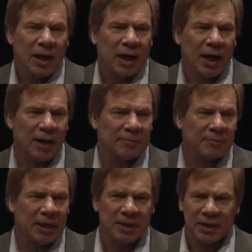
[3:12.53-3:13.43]
Um,
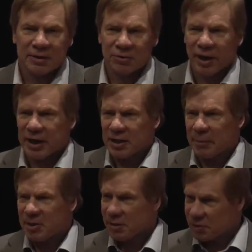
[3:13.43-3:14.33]
I, I try not to get
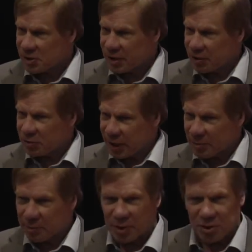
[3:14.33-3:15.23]
myself stereotyped
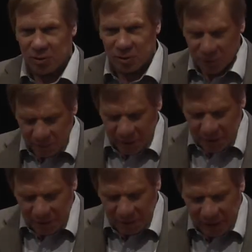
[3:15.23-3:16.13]
or pigeonholed too much
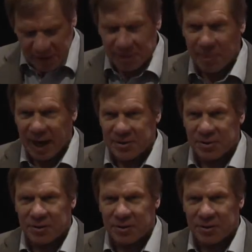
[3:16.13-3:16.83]
in the vaccine box,